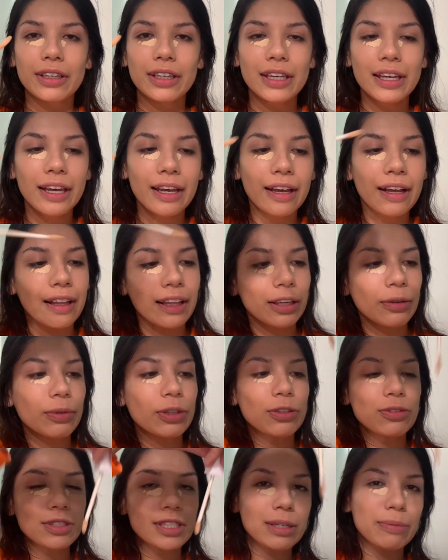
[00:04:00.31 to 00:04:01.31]
like
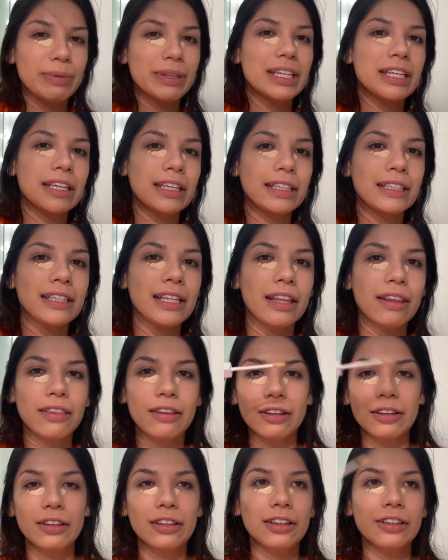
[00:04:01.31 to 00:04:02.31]
when you dip it in, the
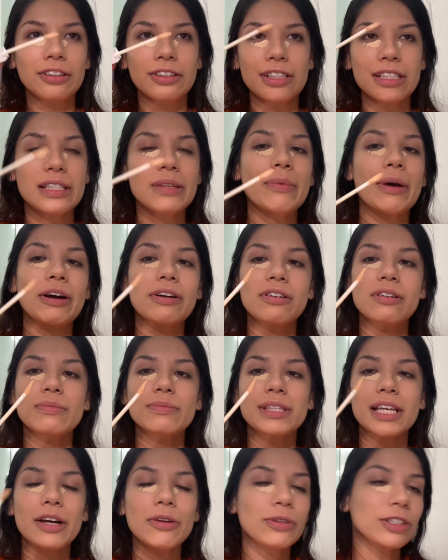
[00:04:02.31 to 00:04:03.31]
littlest amount
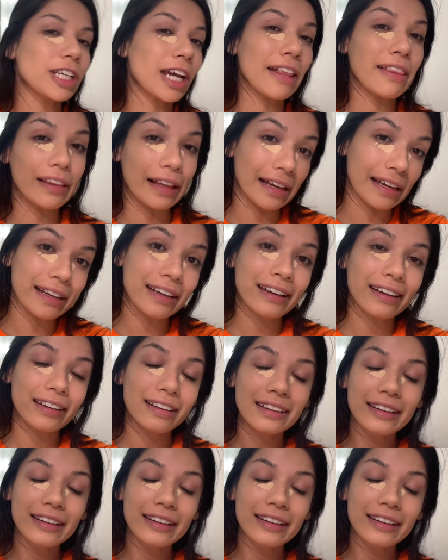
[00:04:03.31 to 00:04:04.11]
comes out, which I like.